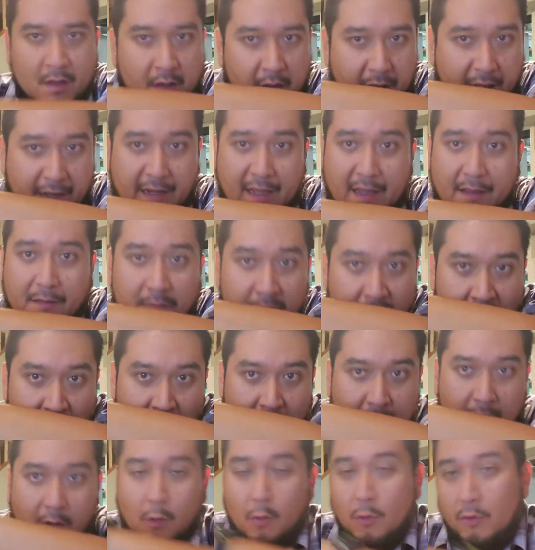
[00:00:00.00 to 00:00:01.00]
Again,
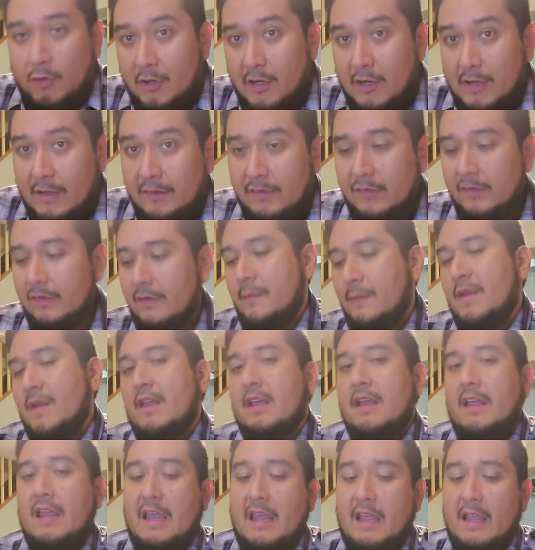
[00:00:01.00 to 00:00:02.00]
odorless.
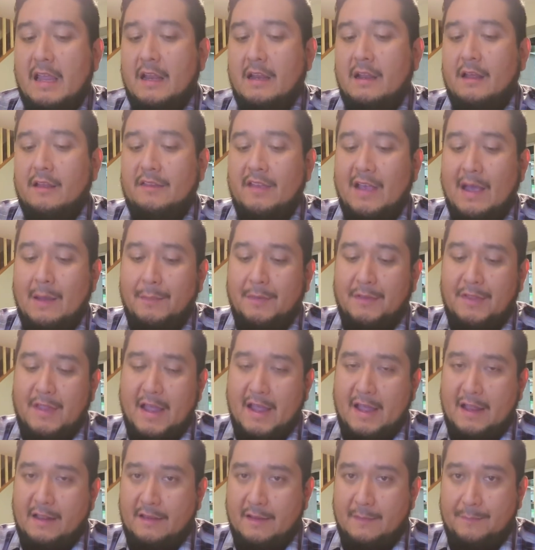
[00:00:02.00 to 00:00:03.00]
And on top of
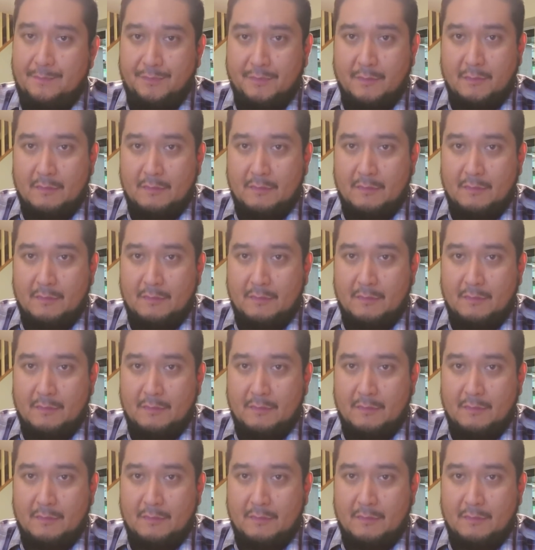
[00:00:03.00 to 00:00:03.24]
that,